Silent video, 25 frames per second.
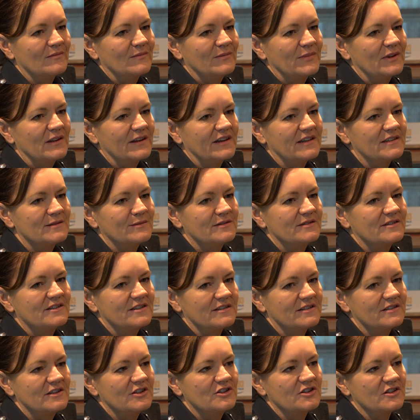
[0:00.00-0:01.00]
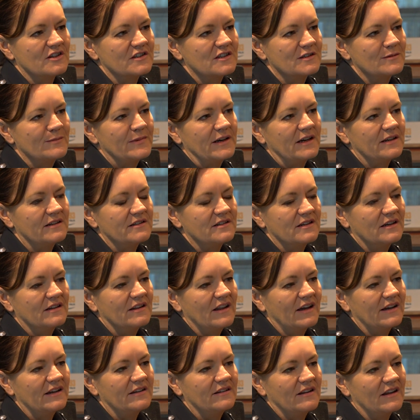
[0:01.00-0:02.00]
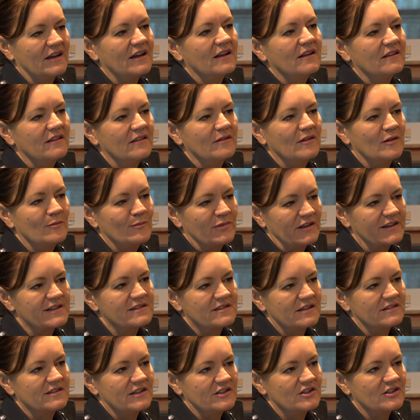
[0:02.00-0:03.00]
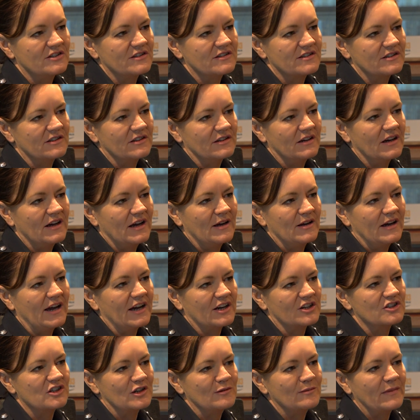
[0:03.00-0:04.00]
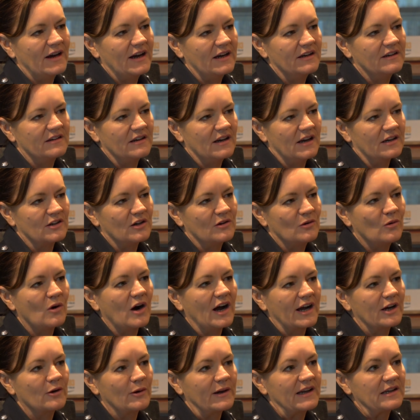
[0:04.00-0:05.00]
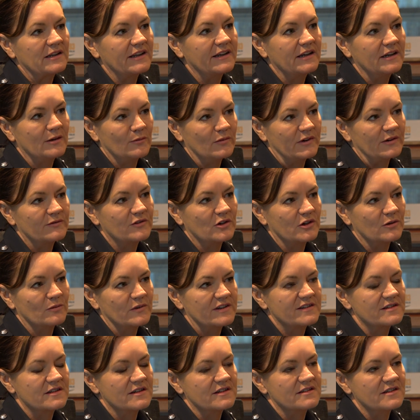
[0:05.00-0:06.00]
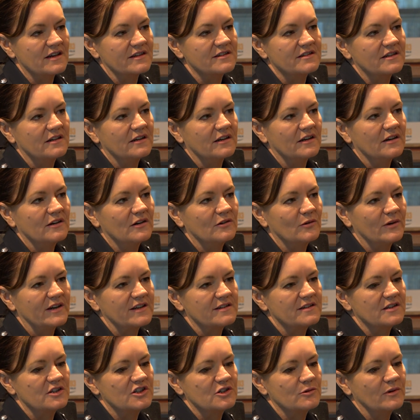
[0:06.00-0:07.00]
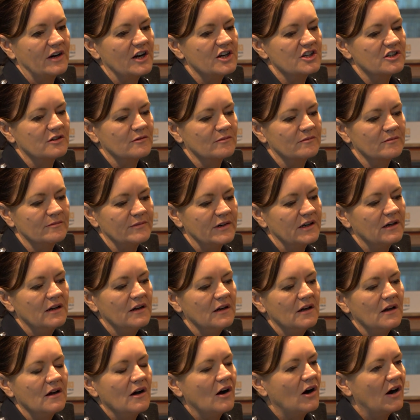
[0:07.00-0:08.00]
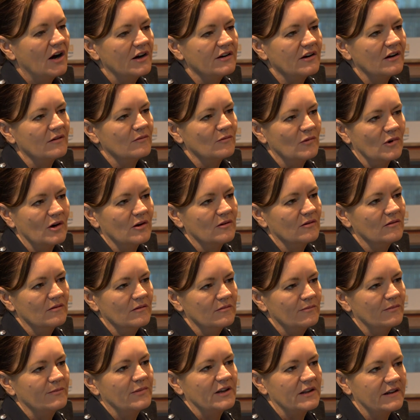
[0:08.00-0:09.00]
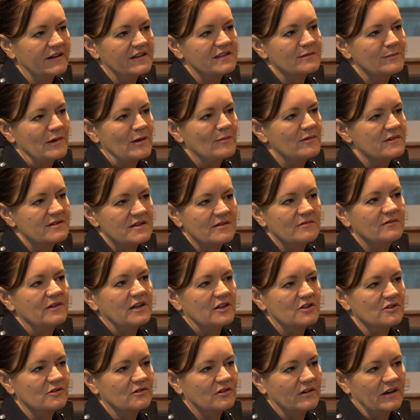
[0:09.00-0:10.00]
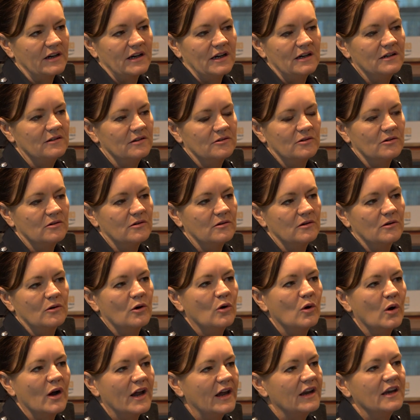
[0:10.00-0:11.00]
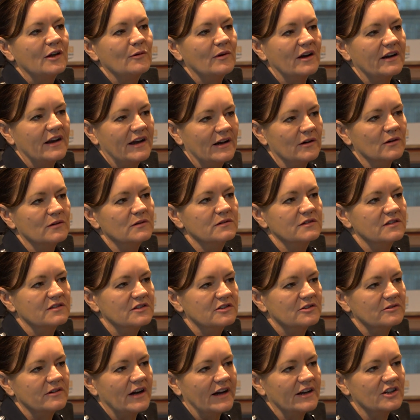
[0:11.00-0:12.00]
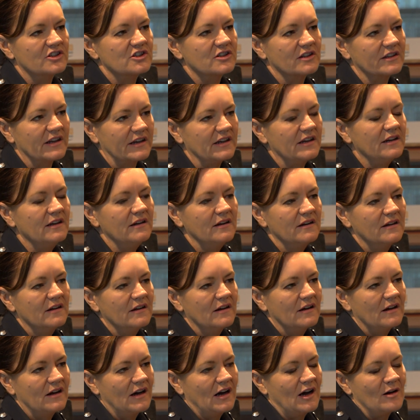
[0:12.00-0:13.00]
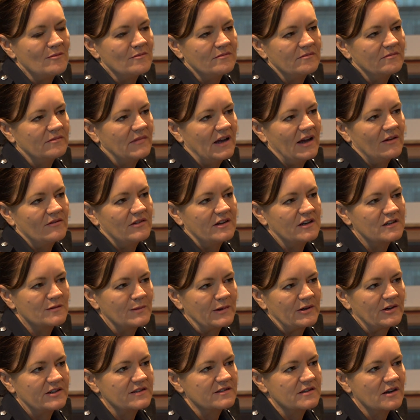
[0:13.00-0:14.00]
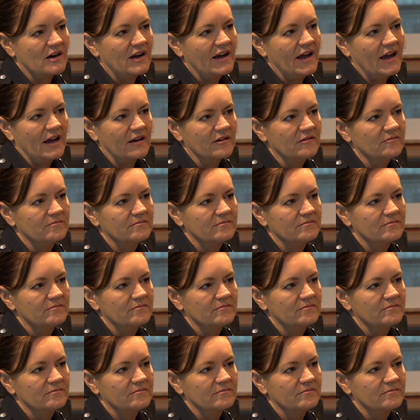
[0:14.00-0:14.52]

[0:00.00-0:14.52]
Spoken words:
police decisions, but police decisions are actually made and quite quickly, and we've got to risk assess in a quick situation. But I don't want police members in Victoria or anyone else to actually have the experience that I had.